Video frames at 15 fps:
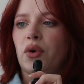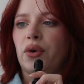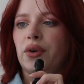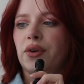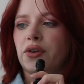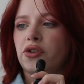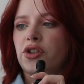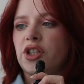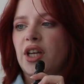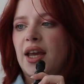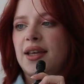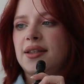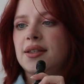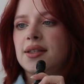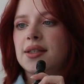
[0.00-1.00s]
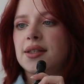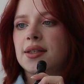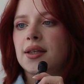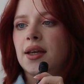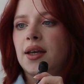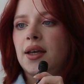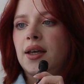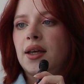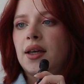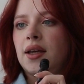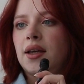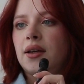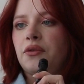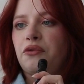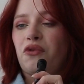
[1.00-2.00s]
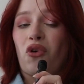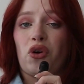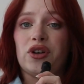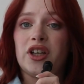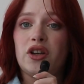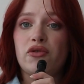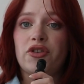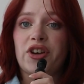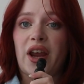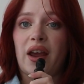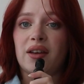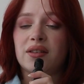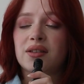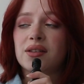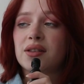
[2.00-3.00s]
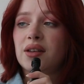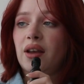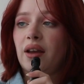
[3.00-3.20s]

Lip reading: oil shades. 4 new shades.